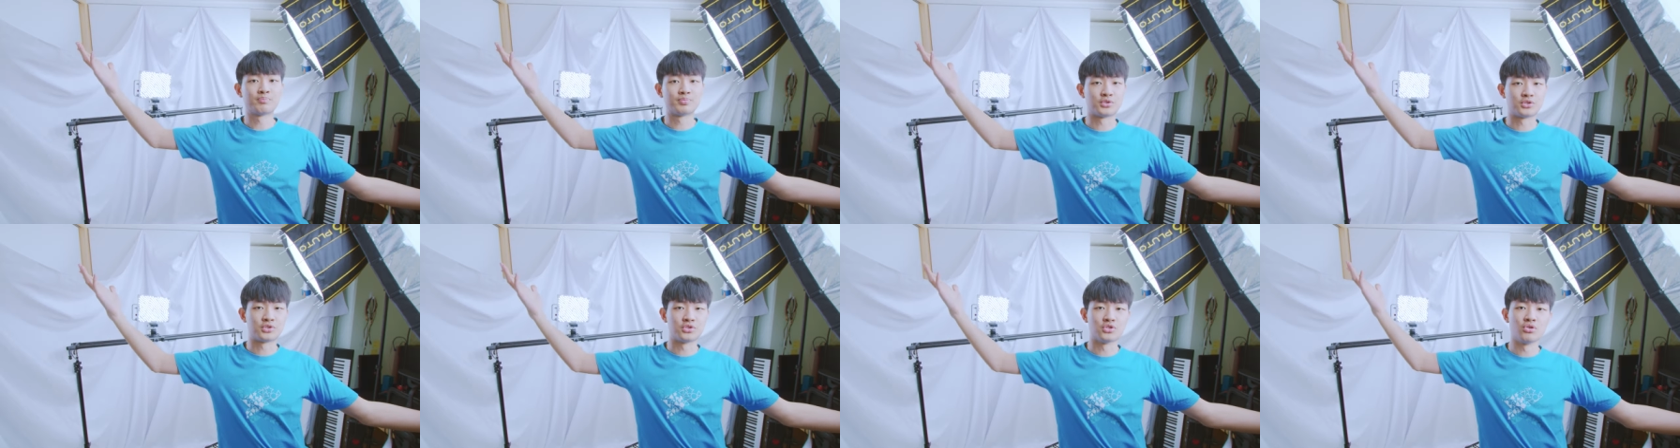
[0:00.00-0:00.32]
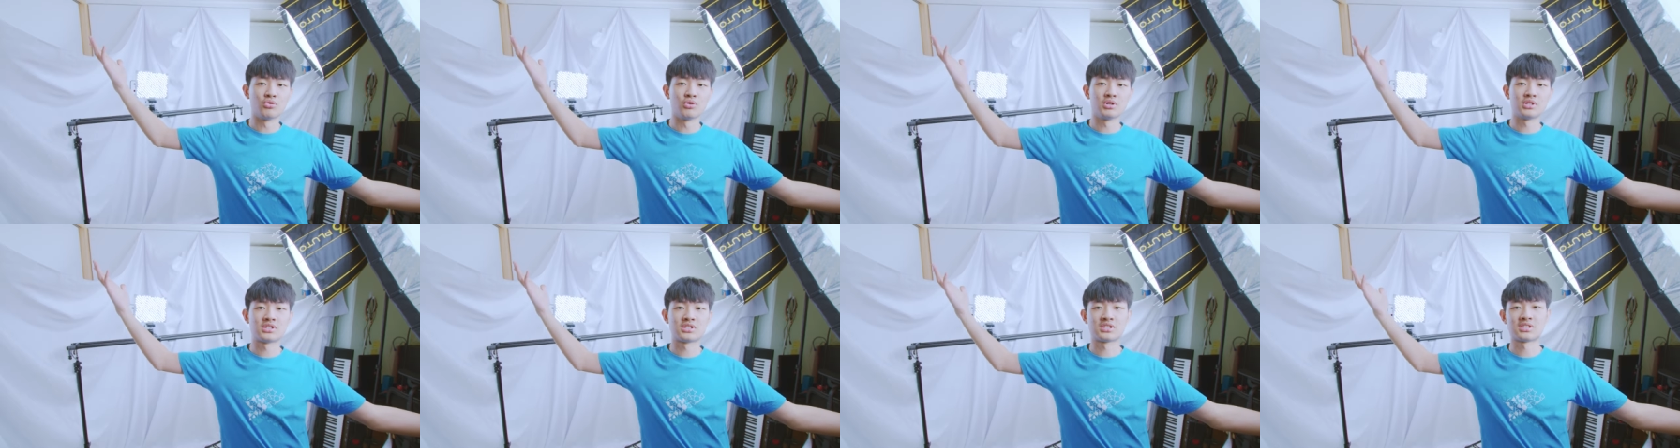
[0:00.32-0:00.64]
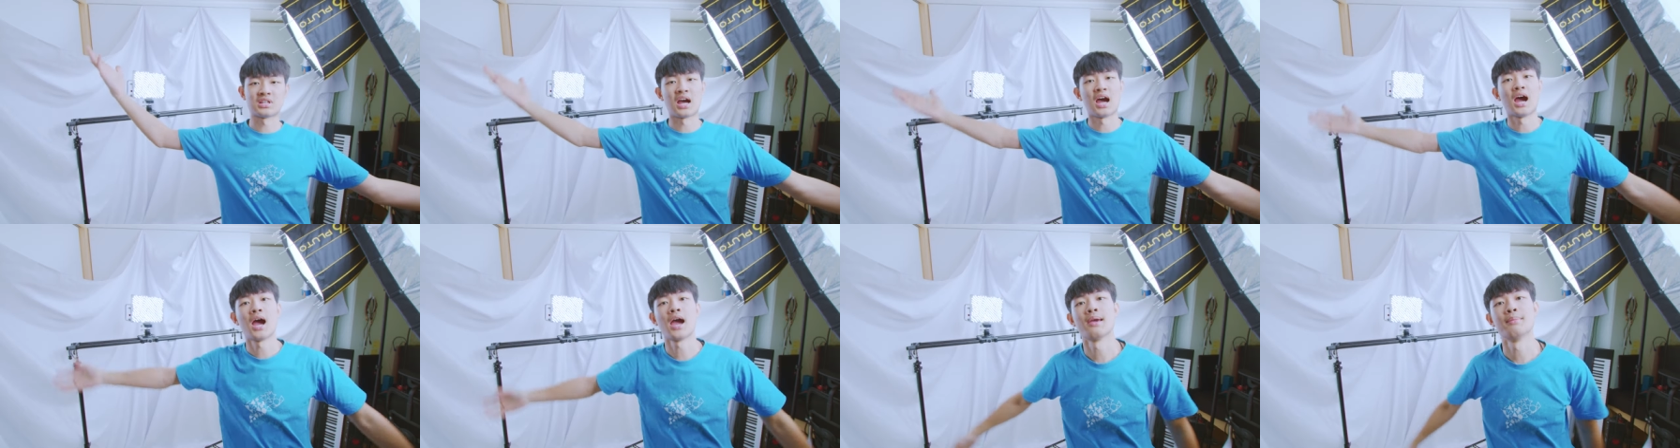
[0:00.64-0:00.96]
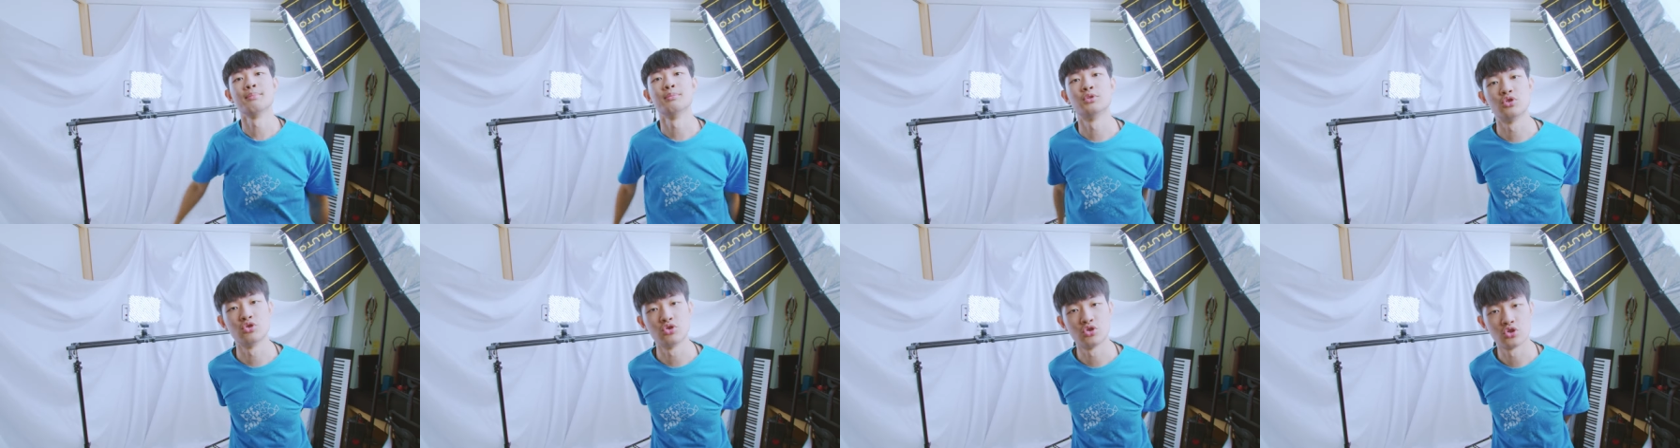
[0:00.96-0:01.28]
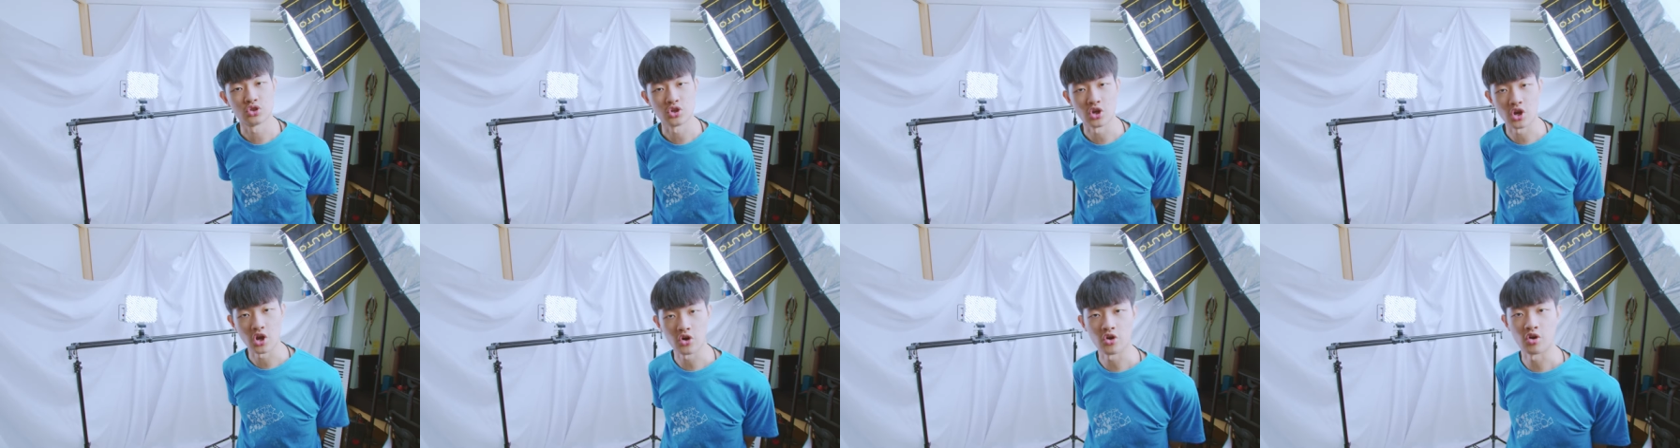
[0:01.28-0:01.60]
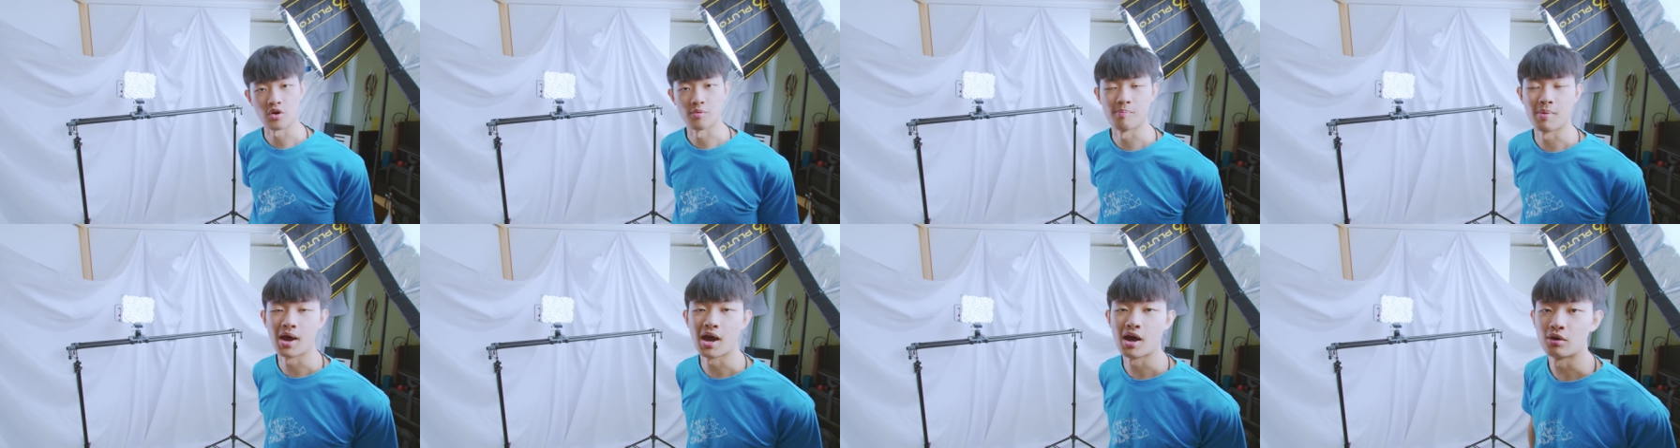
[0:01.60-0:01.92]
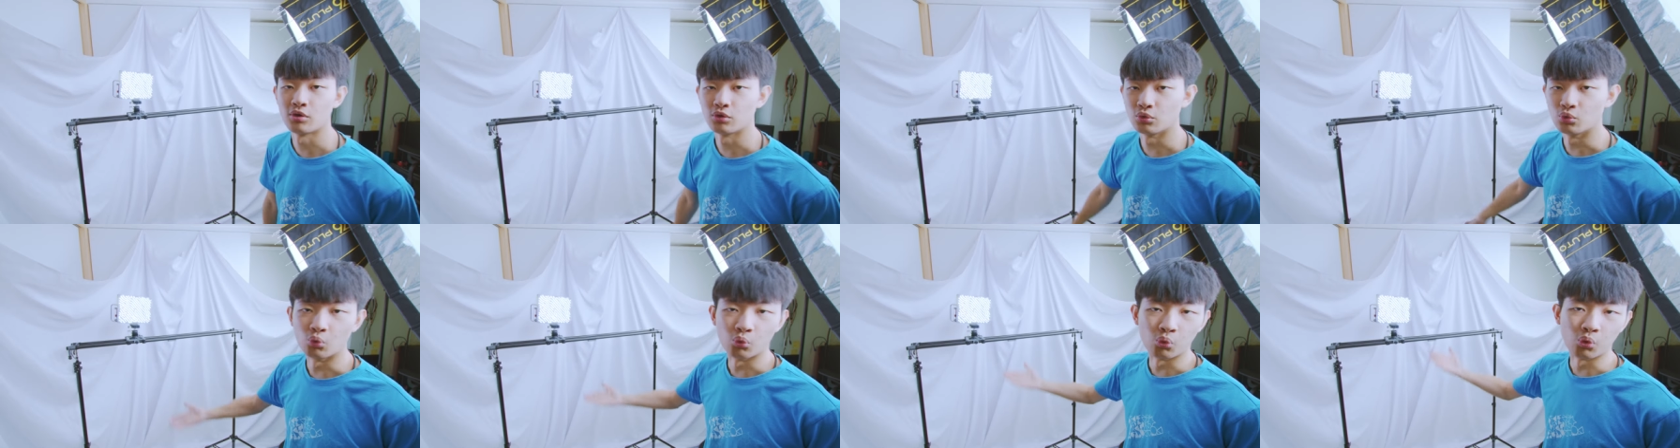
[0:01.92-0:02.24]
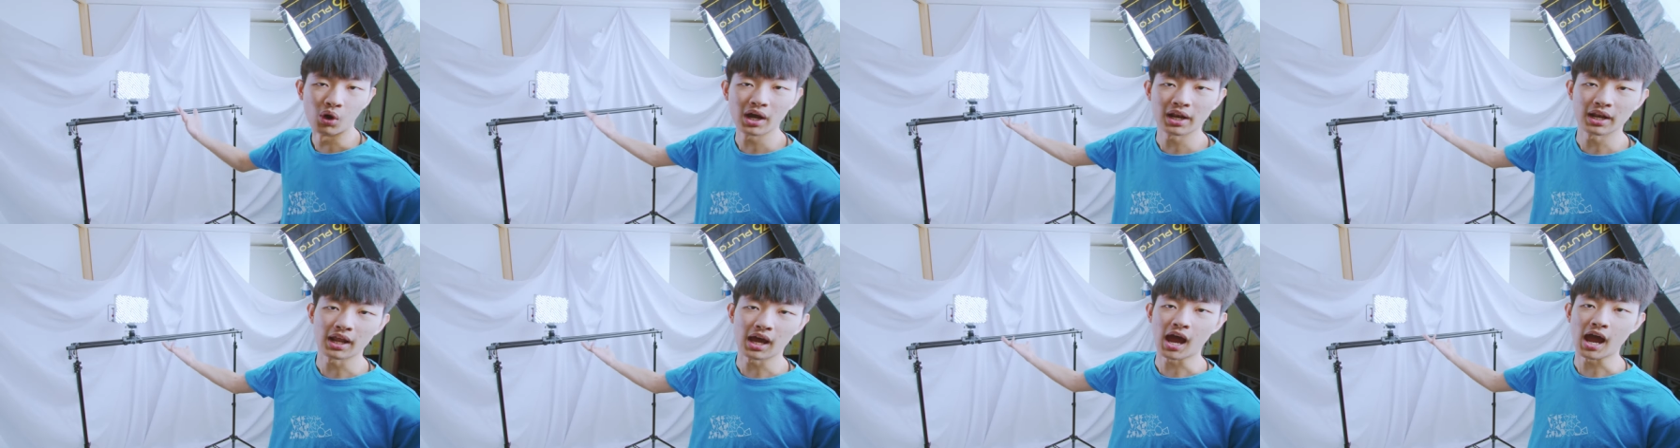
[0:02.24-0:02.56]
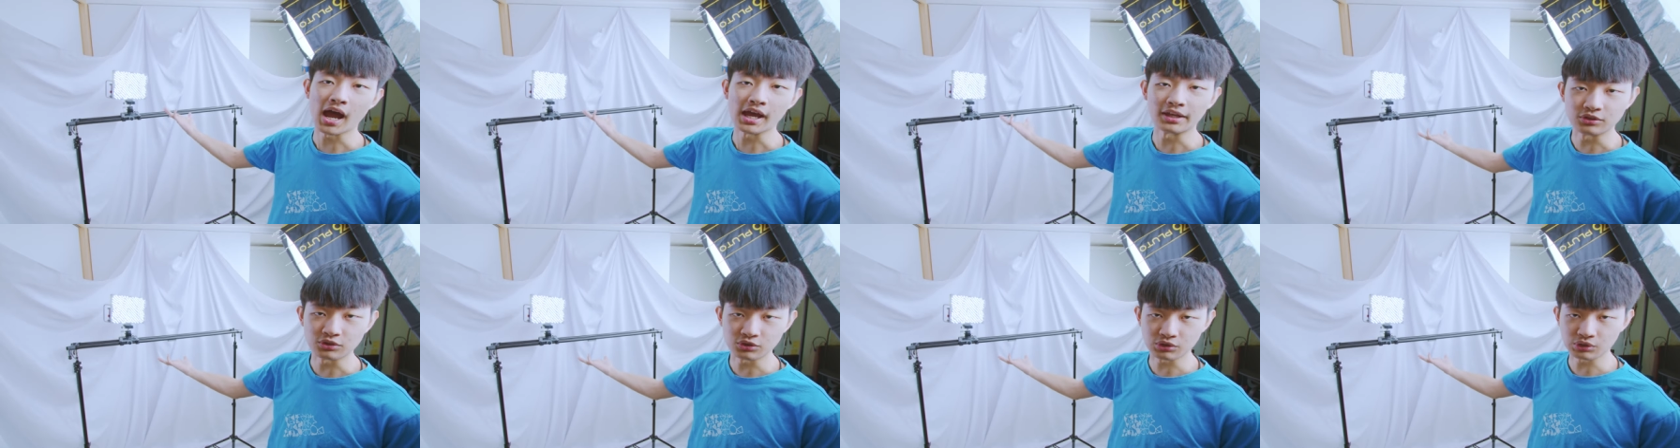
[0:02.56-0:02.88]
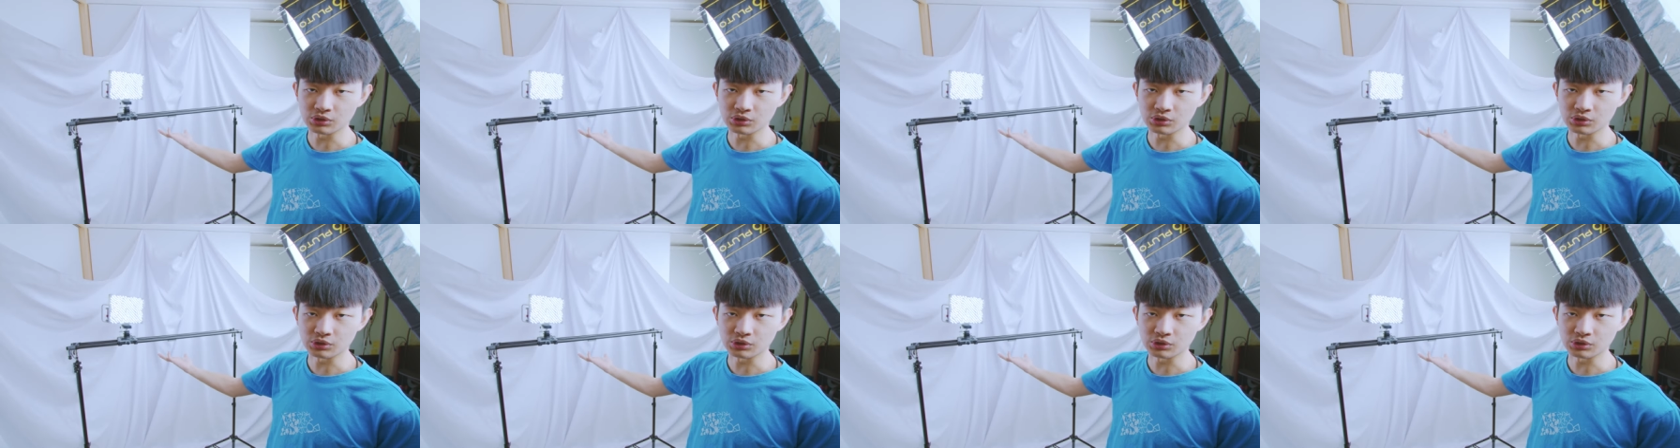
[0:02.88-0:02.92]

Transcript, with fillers: so it's time to share about what I